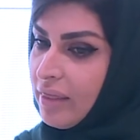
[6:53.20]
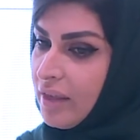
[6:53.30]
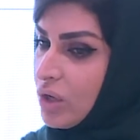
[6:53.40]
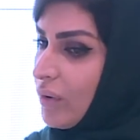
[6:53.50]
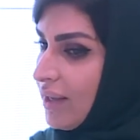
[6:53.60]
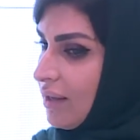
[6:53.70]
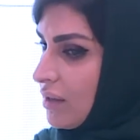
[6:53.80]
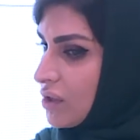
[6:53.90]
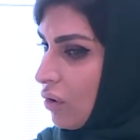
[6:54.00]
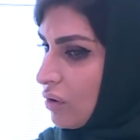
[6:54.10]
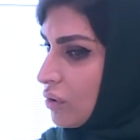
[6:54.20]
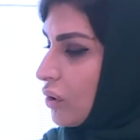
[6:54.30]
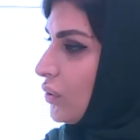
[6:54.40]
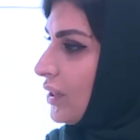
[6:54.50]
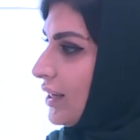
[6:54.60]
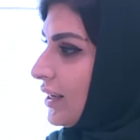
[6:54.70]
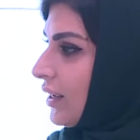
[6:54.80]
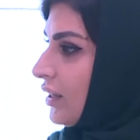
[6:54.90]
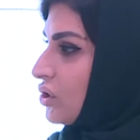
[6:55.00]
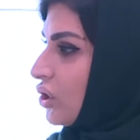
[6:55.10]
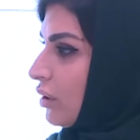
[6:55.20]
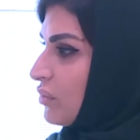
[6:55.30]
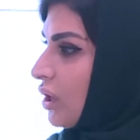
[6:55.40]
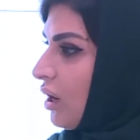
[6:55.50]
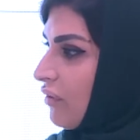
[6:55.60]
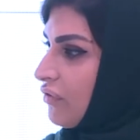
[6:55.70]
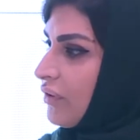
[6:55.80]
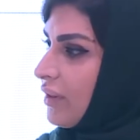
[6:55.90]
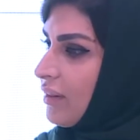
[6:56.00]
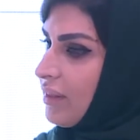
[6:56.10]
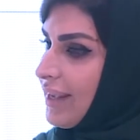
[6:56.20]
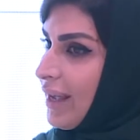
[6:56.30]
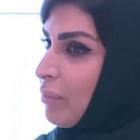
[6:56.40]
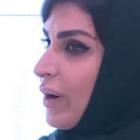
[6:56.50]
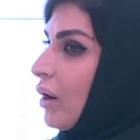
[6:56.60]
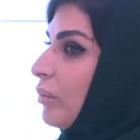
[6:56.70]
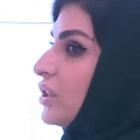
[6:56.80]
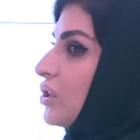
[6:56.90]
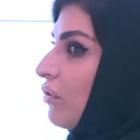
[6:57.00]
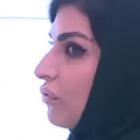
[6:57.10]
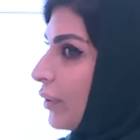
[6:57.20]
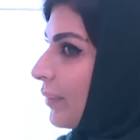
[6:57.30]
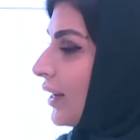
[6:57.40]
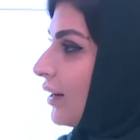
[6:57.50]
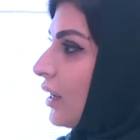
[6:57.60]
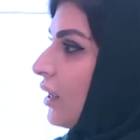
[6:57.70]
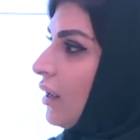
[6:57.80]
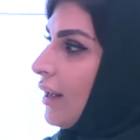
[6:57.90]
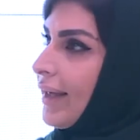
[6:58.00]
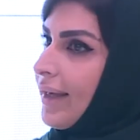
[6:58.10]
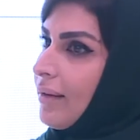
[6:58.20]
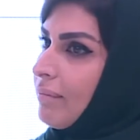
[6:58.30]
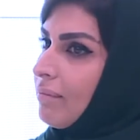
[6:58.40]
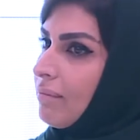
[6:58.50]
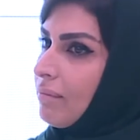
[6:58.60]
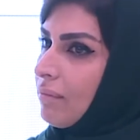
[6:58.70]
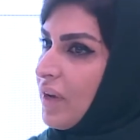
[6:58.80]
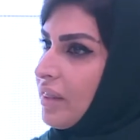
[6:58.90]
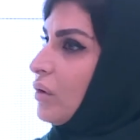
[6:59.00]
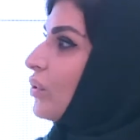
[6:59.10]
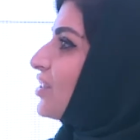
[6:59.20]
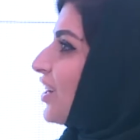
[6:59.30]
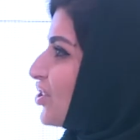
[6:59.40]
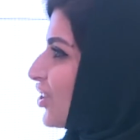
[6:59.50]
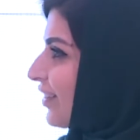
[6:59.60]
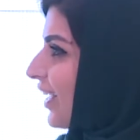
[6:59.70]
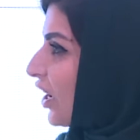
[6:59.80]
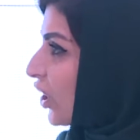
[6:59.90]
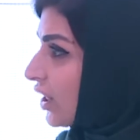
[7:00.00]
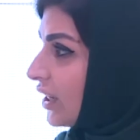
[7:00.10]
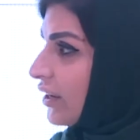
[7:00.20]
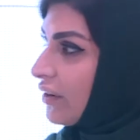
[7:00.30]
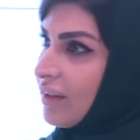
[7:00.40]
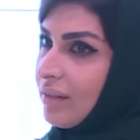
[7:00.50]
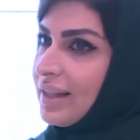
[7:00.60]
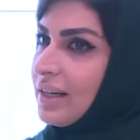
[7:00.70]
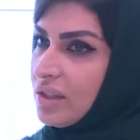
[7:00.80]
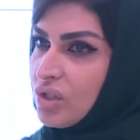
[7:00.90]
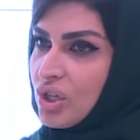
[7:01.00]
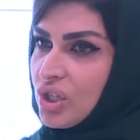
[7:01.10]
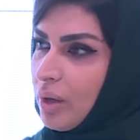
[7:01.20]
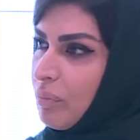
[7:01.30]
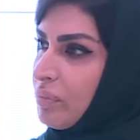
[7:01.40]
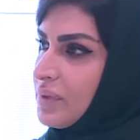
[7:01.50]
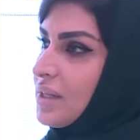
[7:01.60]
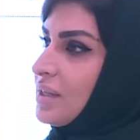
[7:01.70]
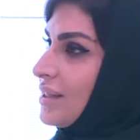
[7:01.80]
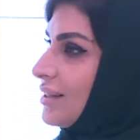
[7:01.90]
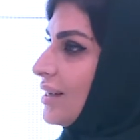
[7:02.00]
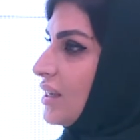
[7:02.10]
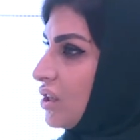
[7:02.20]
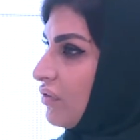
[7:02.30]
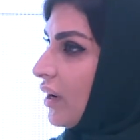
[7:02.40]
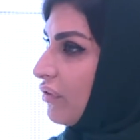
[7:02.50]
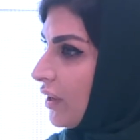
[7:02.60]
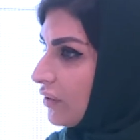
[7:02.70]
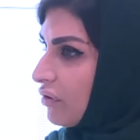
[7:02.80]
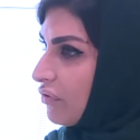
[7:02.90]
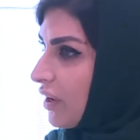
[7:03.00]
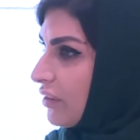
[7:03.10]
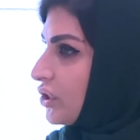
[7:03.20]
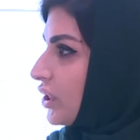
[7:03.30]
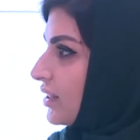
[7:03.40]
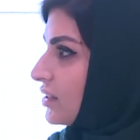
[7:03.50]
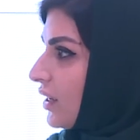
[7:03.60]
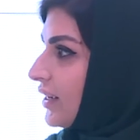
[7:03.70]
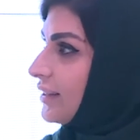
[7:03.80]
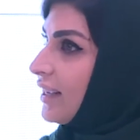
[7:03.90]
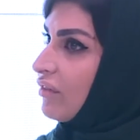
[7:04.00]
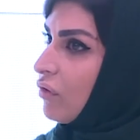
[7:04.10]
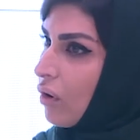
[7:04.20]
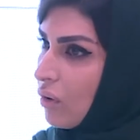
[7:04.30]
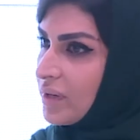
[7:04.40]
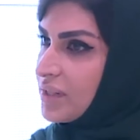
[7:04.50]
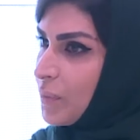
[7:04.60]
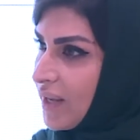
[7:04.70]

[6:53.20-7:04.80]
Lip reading: The UAE is also unique in terms of the empowerment of women. I think we touched on that earlier, that the leadership since the days of our founding father, Sheikh Zayed, have always